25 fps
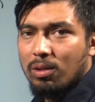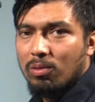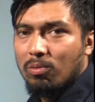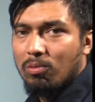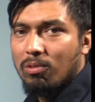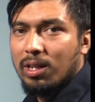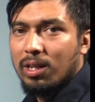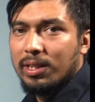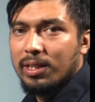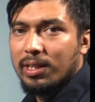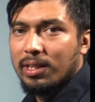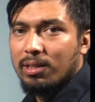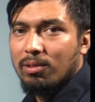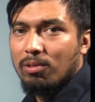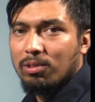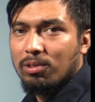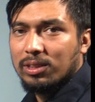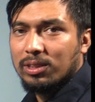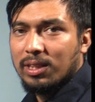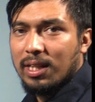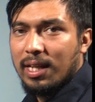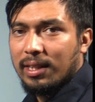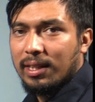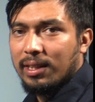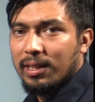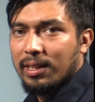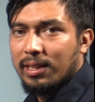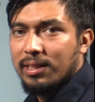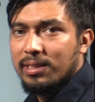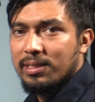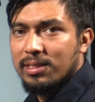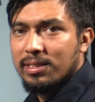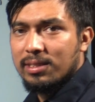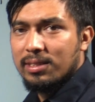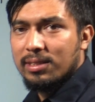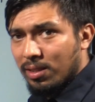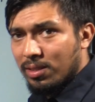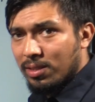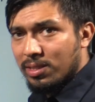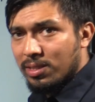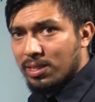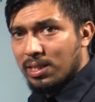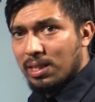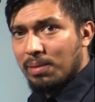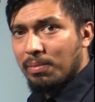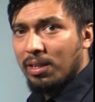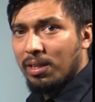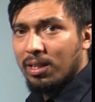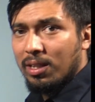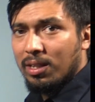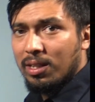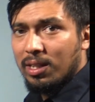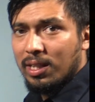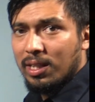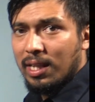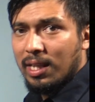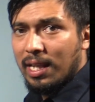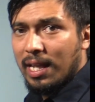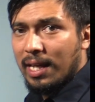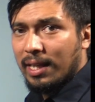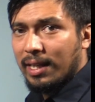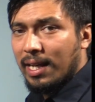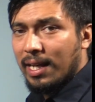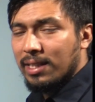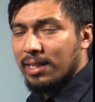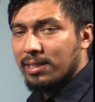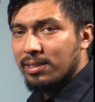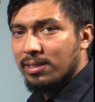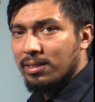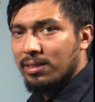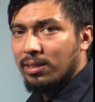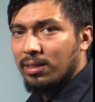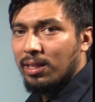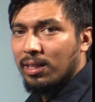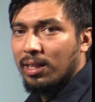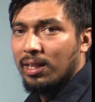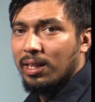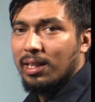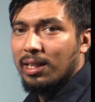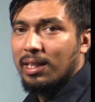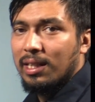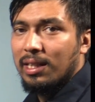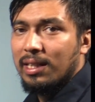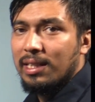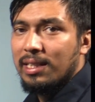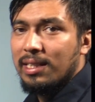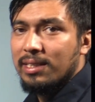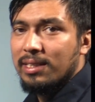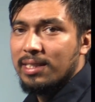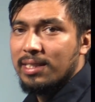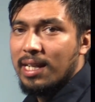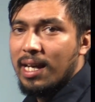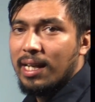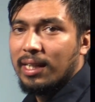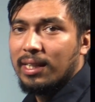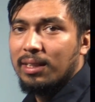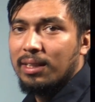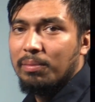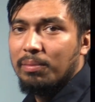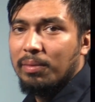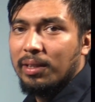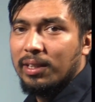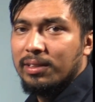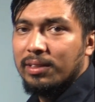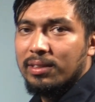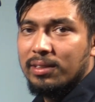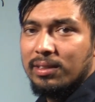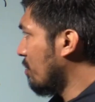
What it looks like, it is similarly like as a lease agreement,